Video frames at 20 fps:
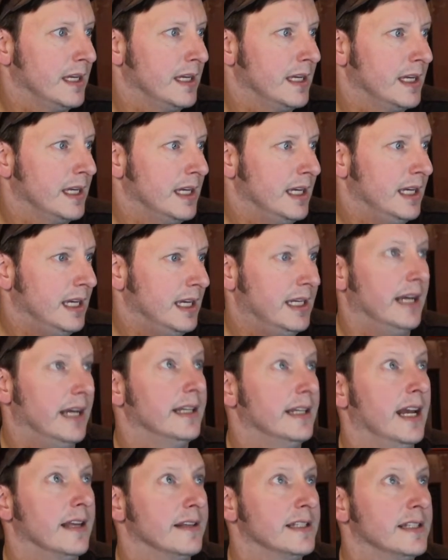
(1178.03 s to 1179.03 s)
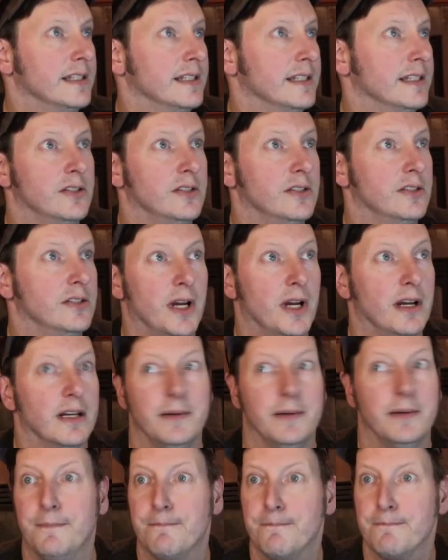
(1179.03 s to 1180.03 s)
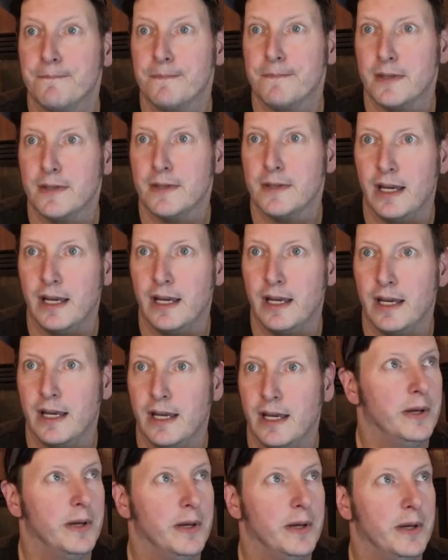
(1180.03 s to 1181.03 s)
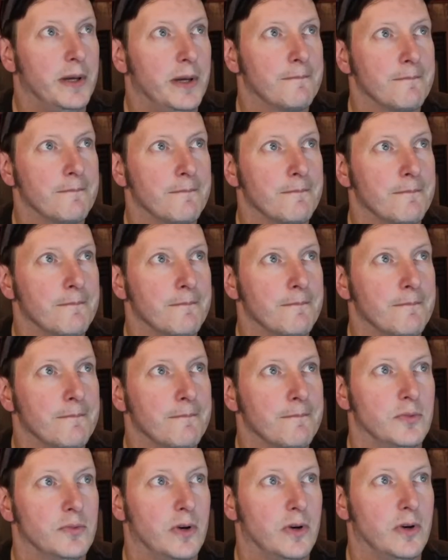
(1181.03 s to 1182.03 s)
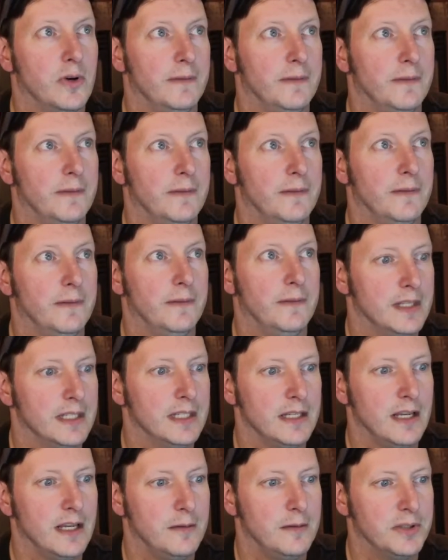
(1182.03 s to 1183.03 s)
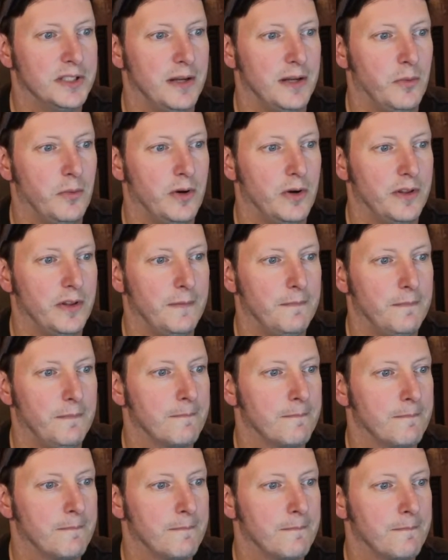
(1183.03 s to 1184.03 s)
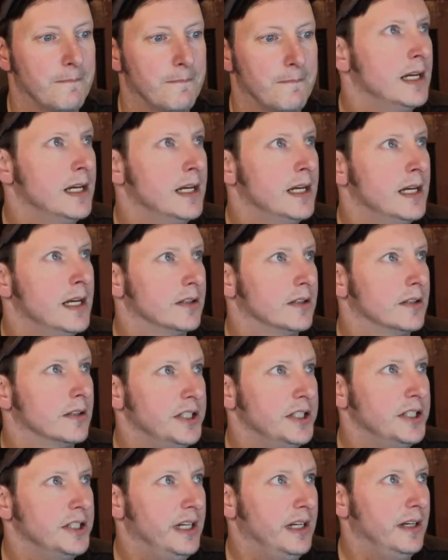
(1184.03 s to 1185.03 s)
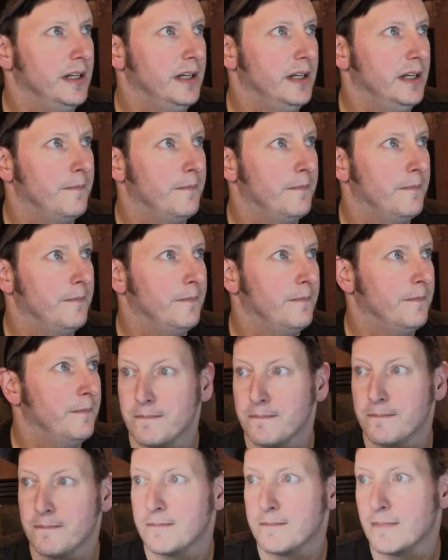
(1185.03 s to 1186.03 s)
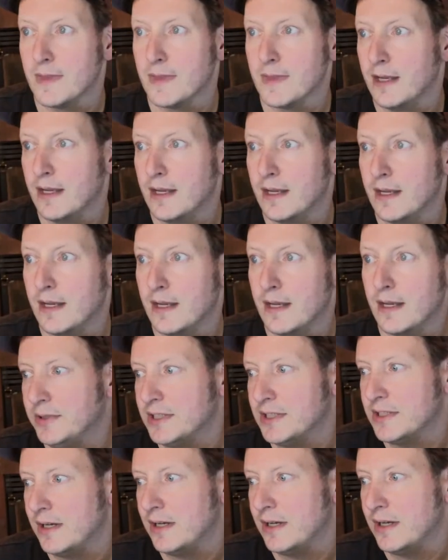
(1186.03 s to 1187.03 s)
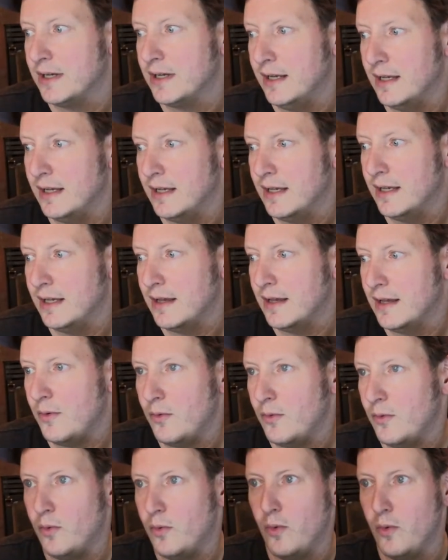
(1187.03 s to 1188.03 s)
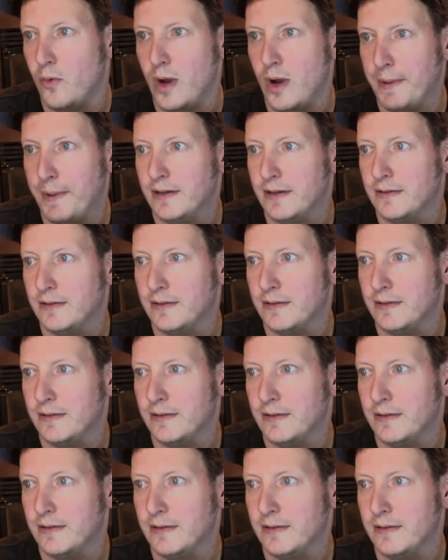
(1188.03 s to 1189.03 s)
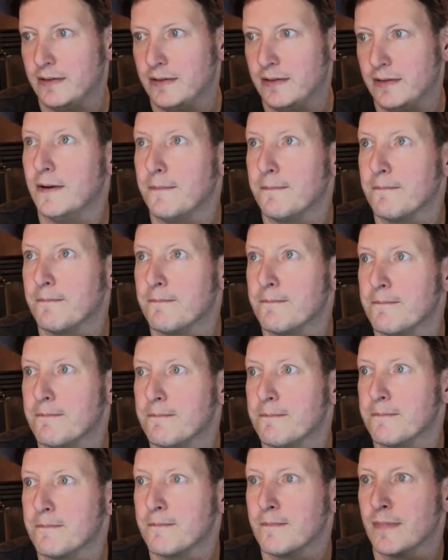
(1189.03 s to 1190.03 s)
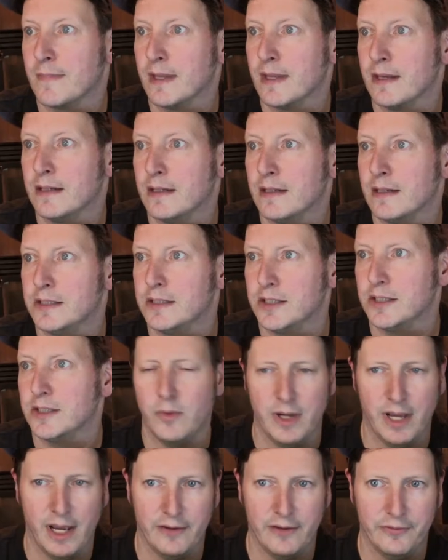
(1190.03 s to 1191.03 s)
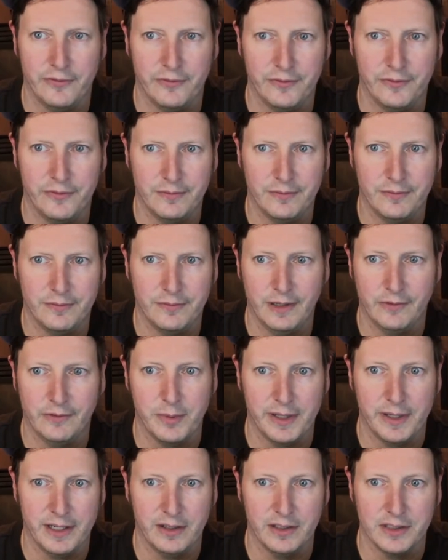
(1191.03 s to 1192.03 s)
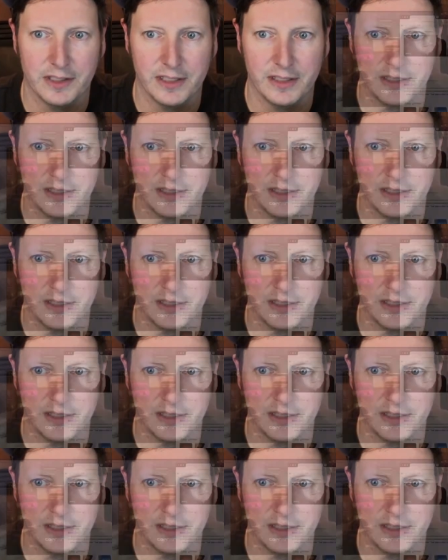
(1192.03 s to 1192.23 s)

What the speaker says: He died. Yes, this is who I'm talking about. Hang on, everybody. This is worth it. This is 100% worth it. So Kenji Eno. I'm going to put this on. Whoop. It's going to be smaller, just so we have everybody can see this.